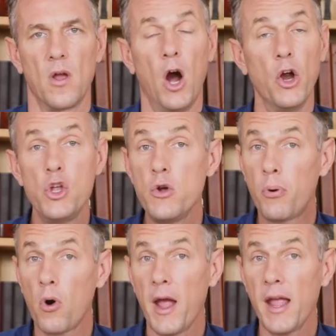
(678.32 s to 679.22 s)
Are you
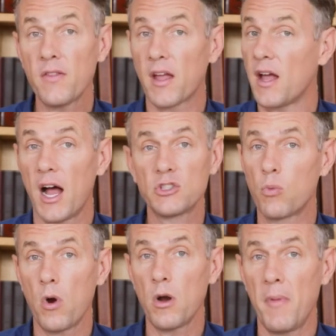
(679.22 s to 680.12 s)
praying that God's
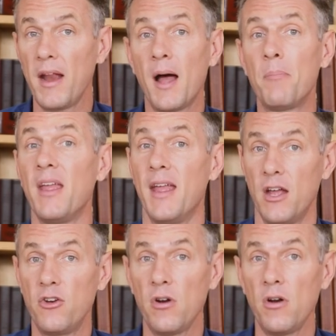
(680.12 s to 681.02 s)
word may not be
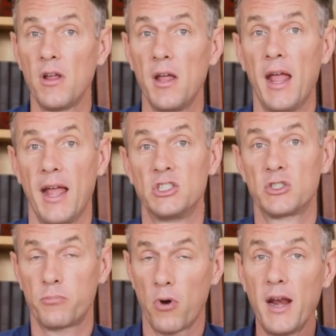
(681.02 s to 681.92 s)
hindered in
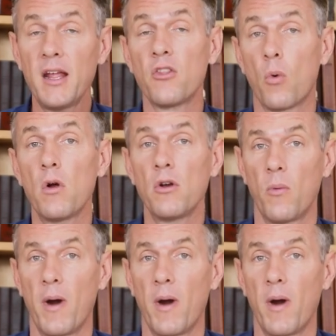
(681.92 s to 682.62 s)
spreading in the world